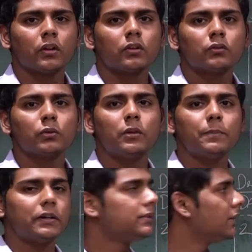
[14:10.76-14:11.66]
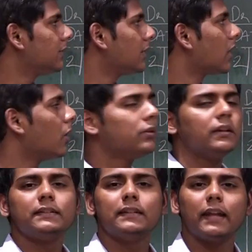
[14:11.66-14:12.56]
So the purchase account
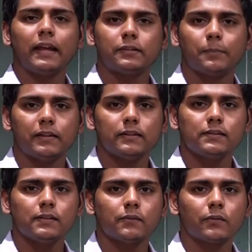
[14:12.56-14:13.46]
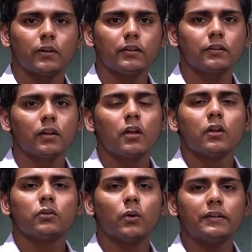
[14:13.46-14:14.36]
is an expense for us.
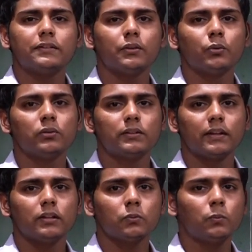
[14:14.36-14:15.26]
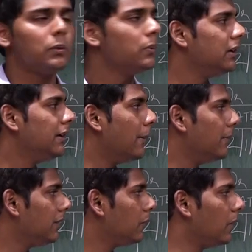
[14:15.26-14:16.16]
So as the rule says, we will
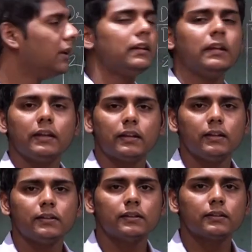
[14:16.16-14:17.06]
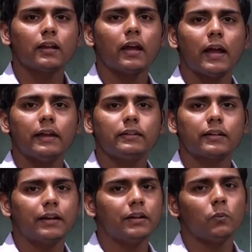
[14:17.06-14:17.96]
debit when it increases and
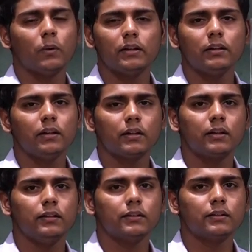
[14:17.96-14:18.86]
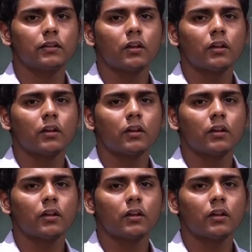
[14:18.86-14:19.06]
credit when it decreases.